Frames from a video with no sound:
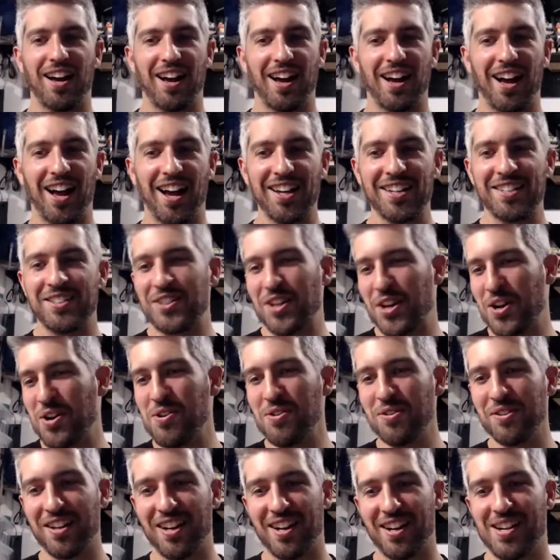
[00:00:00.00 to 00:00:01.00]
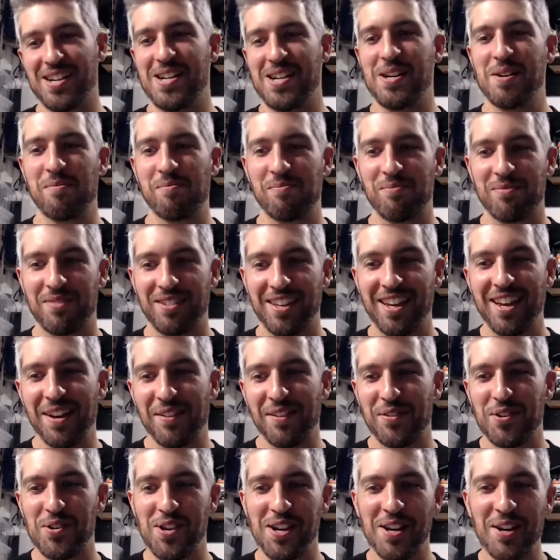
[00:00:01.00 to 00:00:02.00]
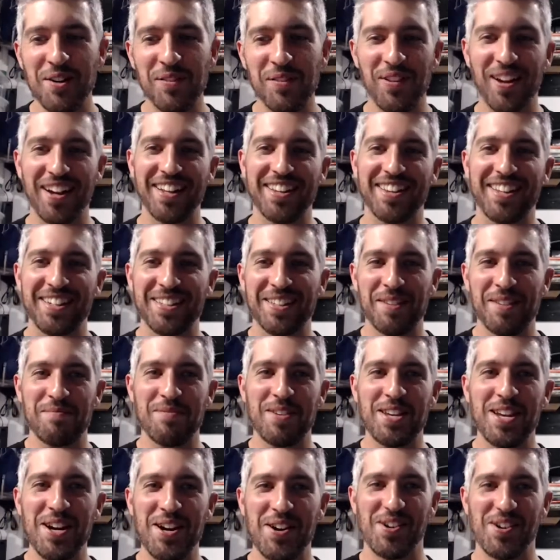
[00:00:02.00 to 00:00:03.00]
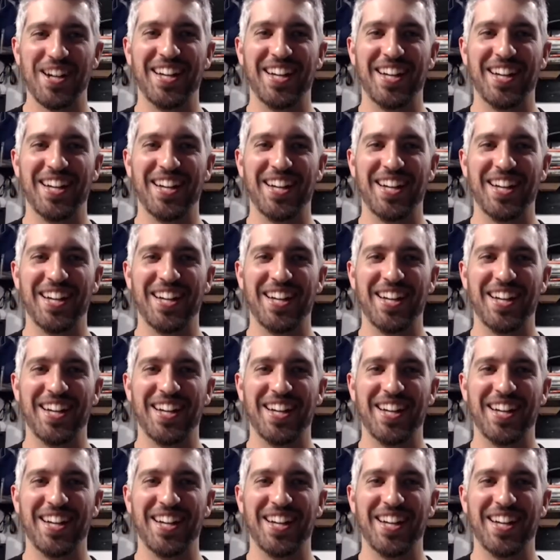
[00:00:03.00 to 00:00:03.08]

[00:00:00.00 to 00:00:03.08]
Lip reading: I don't. Yeah, if you hear of anything, let me know.